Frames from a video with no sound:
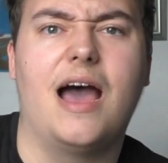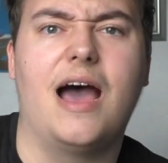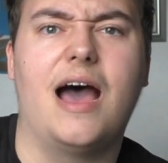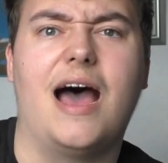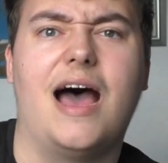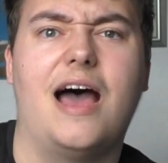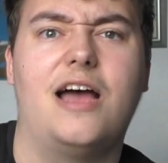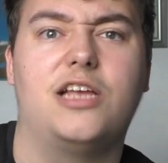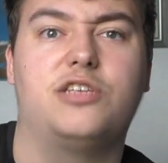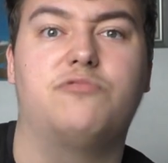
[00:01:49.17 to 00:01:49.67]

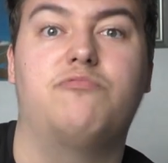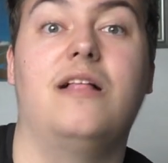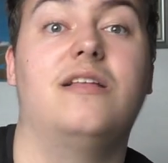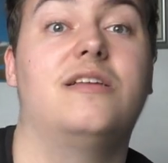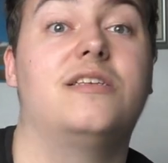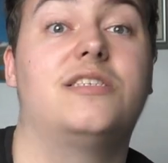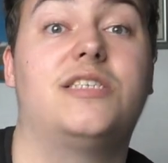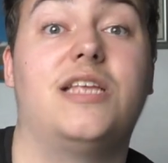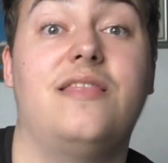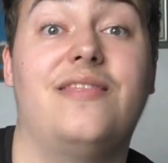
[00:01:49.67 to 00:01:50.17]
Uh, as
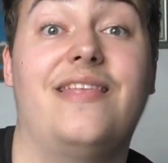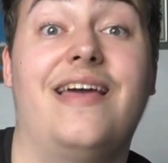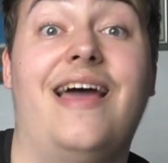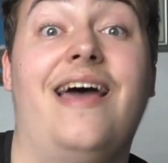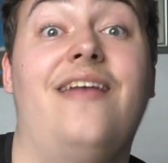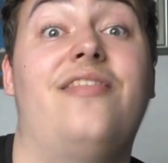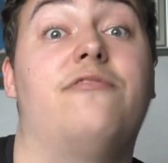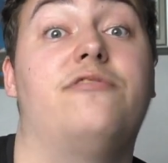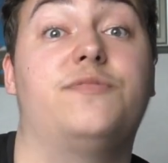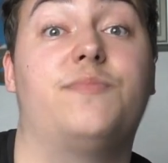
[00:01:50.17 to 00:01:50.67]
well as in
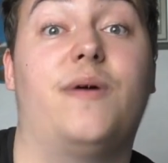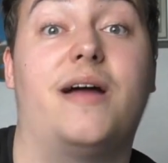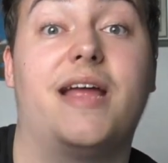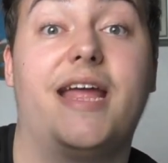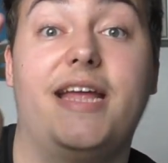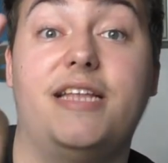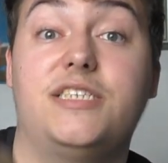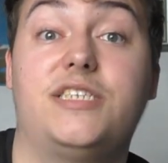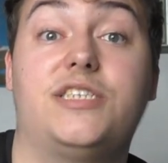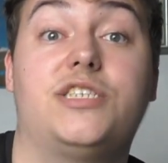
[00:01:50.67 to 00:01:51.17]
there, there is my
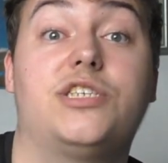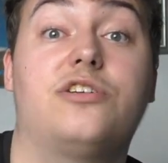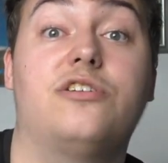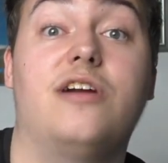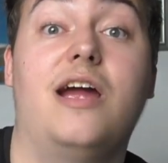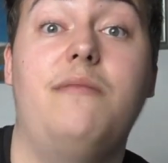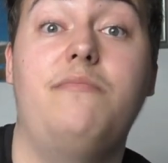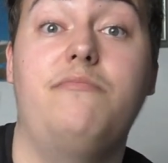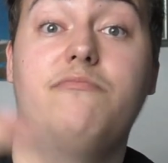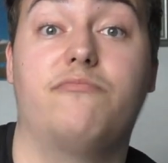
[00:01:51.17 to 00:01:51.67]

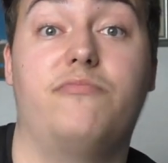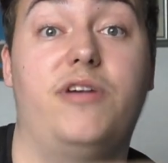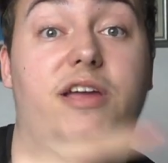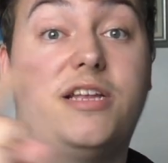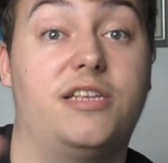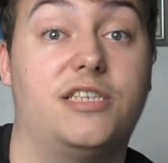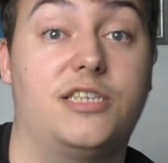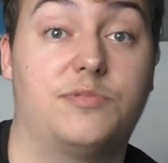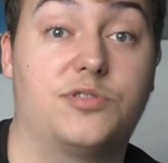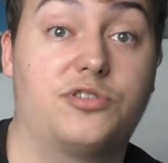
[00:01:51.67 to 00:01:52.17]
Instagram, where you
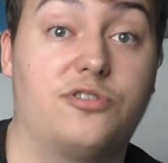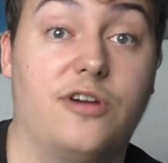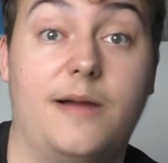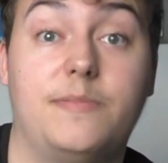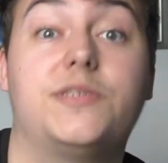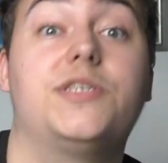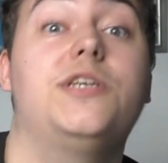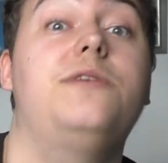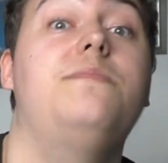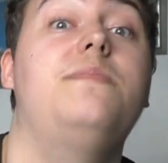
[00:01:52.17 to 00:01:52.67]
can
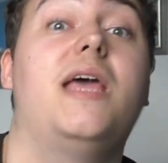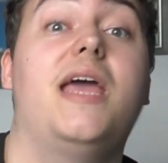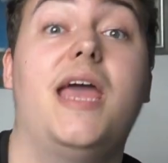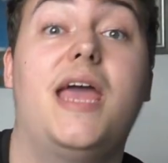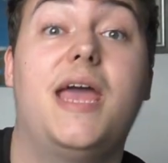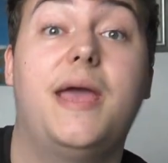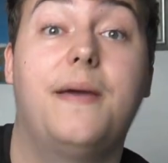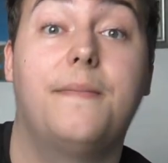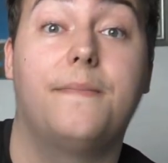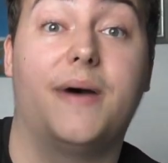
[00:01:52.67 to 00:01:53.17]
subscribe to,
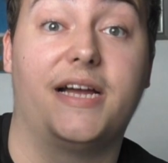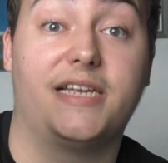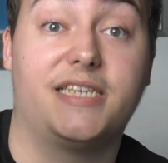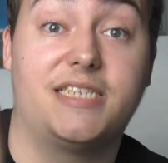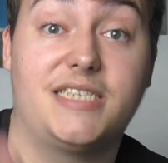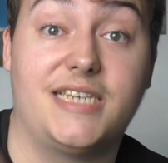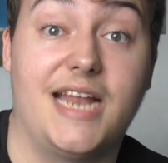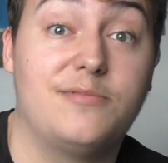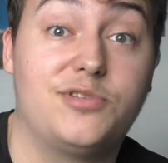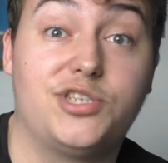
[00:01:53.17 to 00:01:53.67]
my
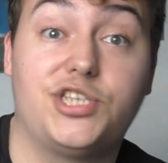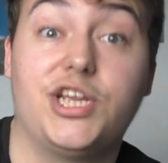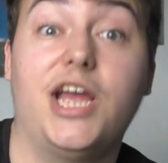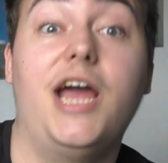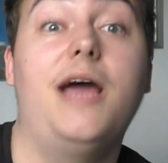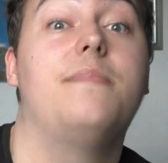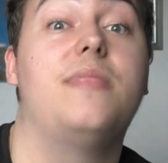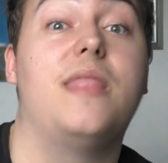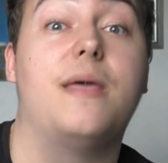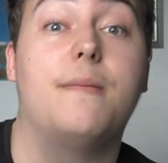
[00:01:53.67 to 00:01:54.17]

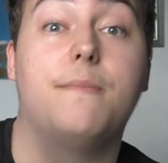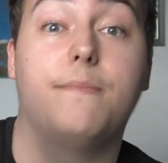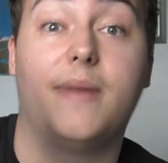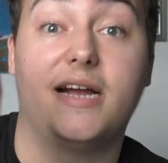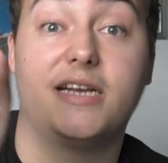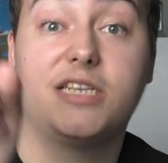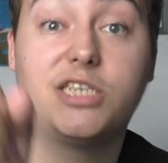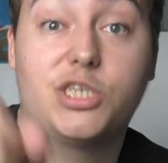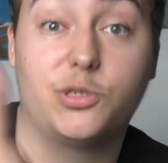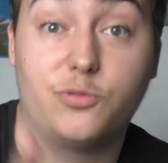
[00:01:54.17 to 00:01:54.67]
Snapchat,
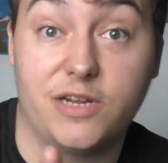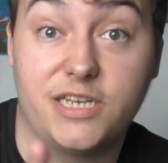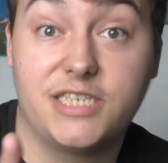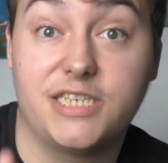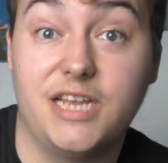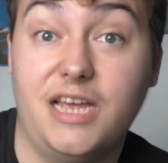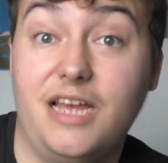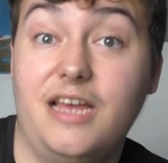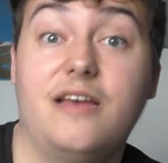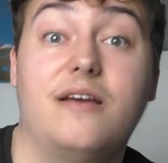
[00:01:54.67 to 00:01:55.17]
my
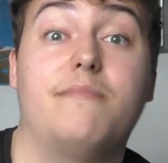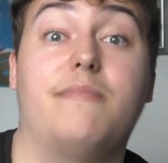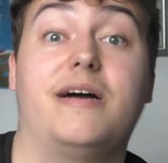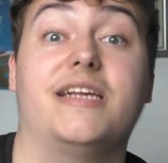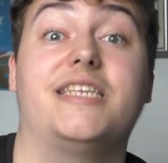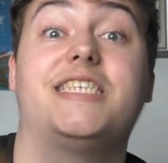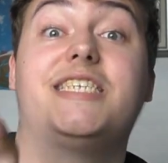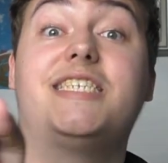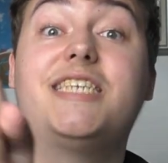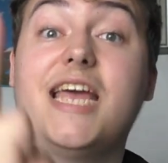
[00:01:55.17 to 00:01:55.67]
Twitter, my
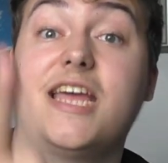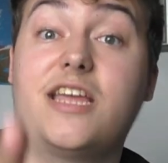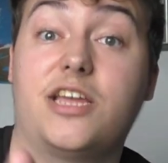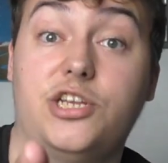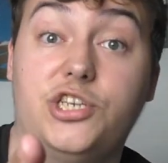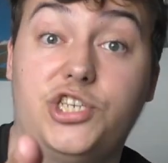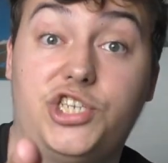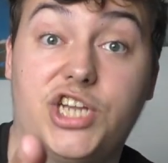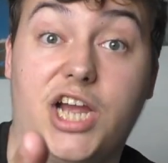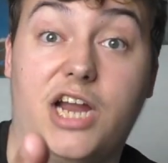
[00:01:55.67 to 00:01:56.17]

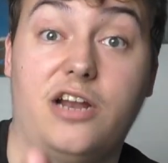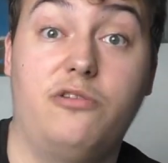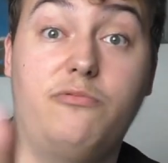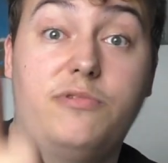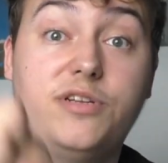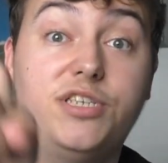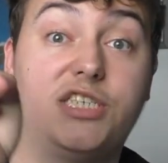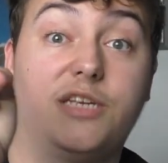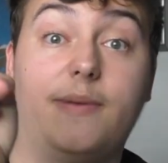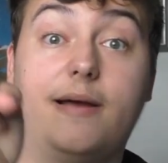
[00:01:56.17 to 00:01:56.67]
second channel,
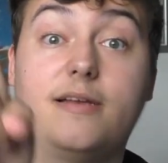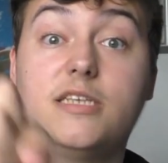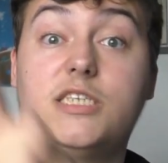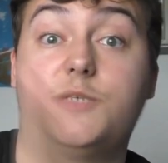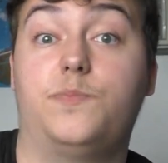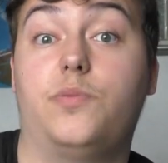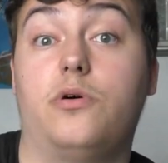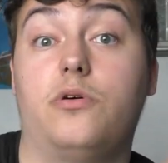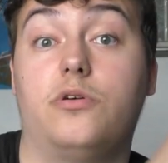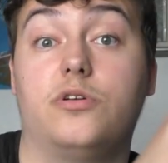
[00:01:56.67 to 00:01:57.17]
which is about
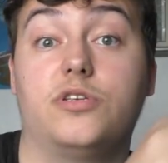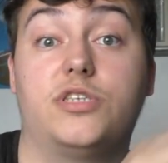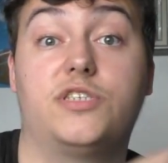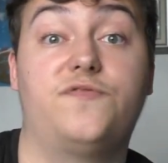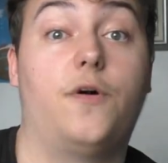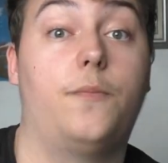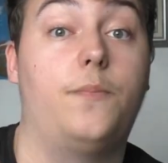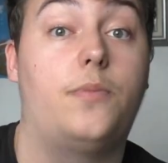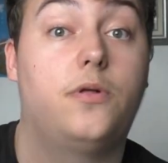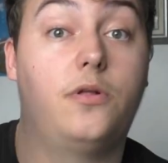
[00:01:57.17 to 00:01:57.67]
sports,
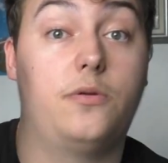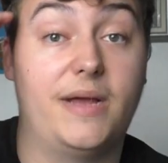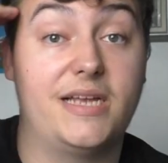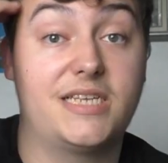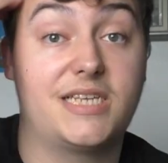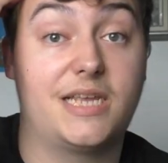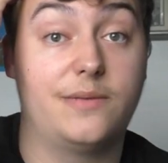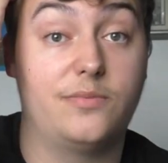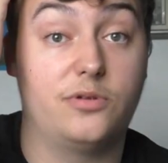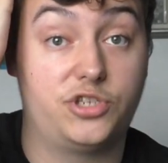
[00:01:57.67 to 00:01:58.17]
football, and
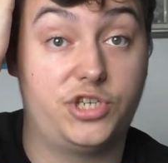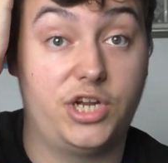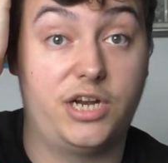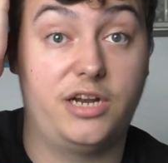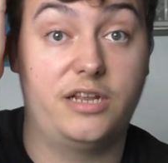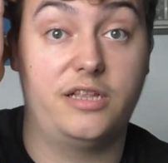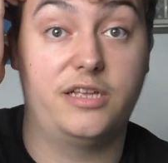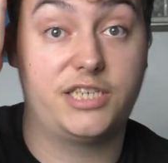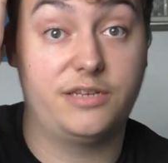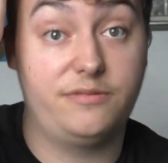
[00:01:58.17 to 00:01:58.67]
basketball
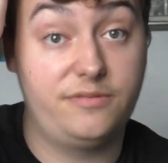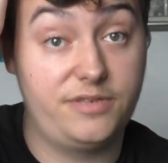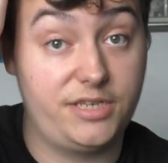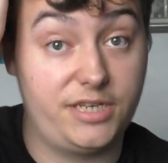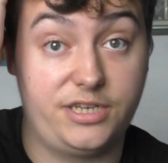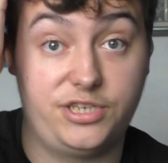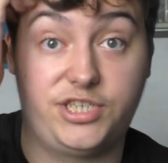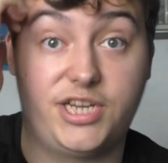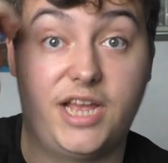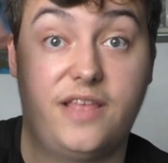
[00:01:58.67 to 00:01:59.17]
journalism, so
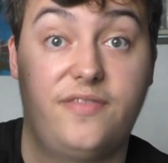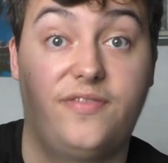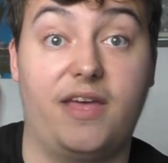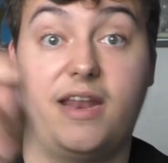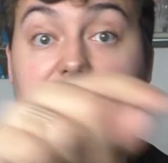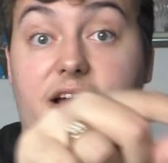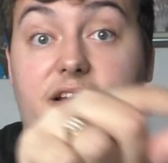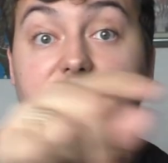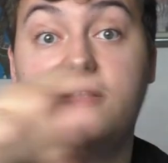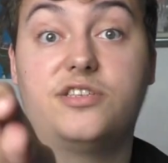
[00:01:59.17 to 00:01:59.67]
you can check
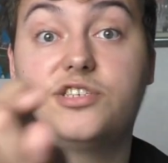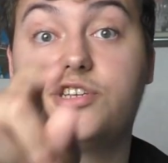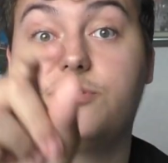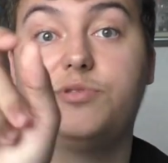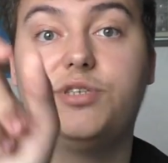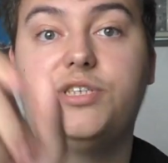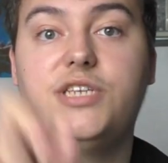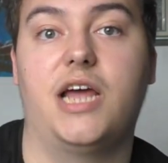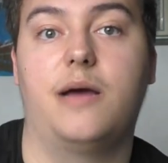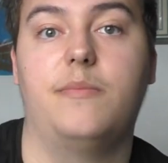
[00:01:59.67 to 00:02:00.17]
that out in the
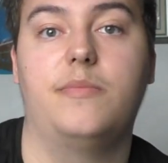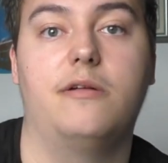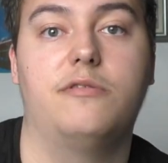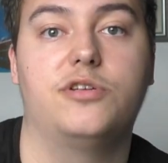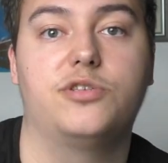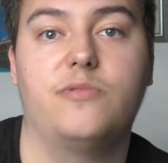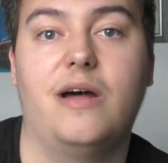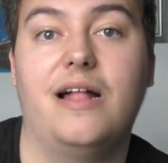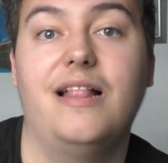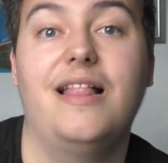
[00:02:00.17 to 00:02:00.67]
description down below
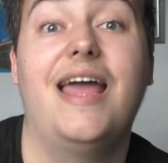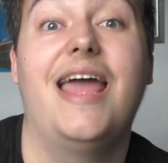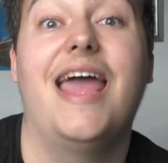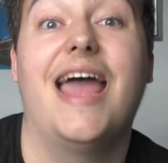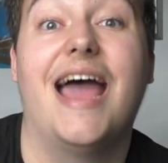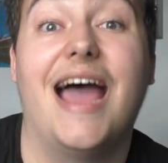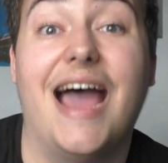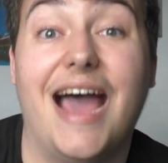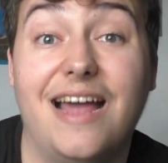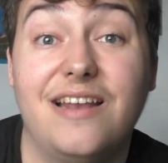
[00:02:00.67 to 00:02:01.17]
as well,
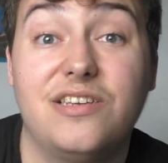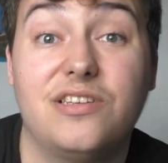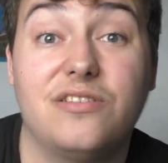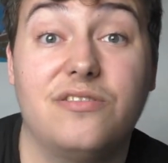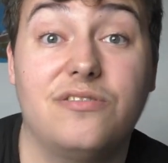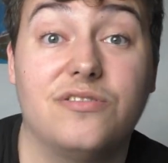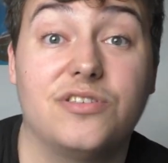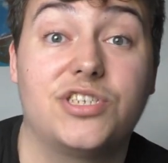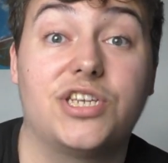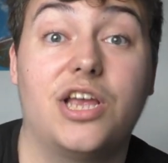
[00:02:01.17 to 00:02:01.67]
and
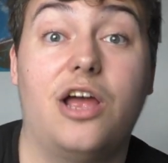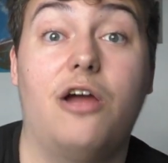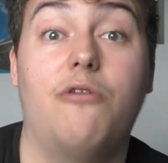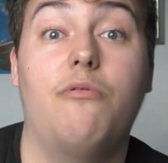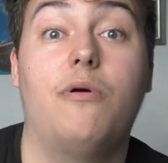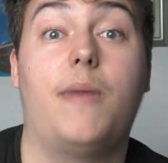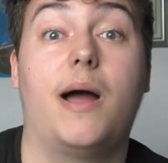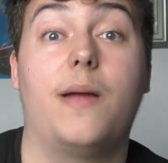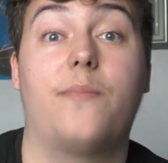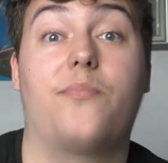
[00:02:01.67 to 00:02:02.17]

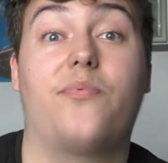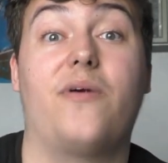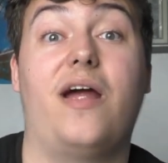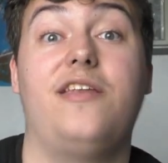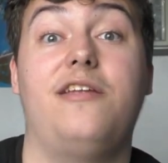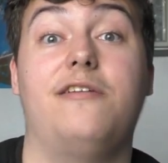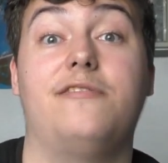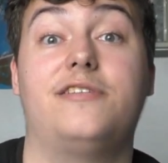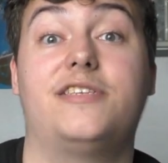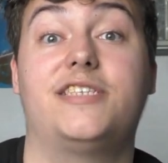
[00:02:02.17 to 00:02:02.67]
also my
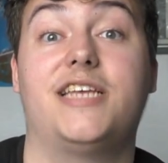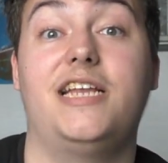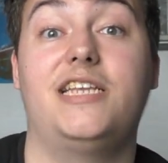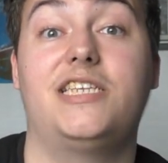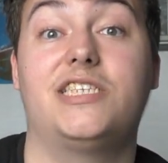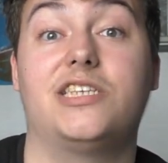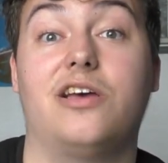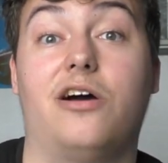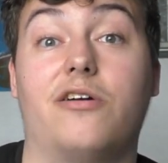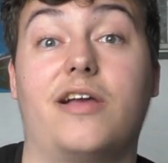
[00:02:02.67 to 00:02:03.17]
brand new
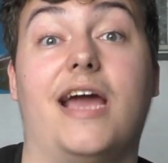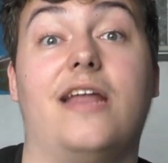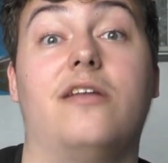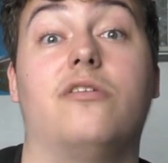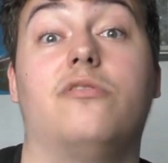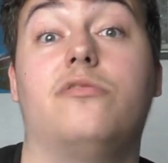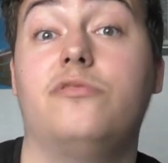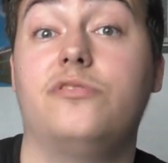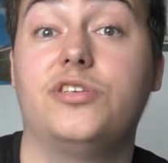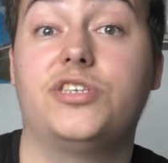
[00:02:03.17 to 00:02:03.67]
TikTok. And
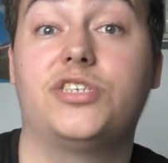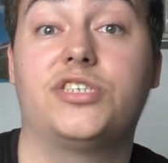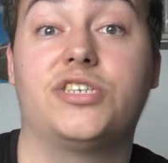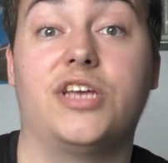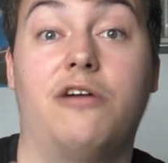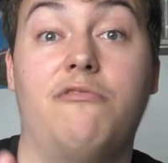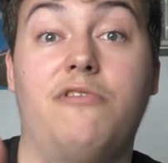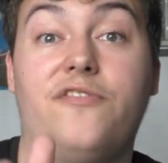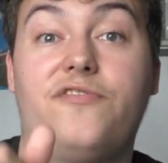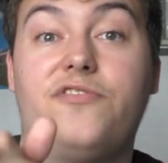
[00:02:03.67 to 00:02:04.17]

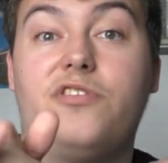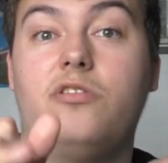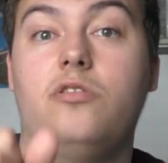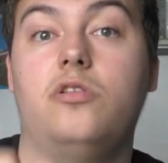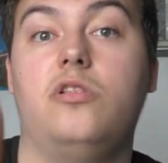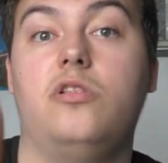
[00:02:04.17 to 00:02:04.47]
also, if you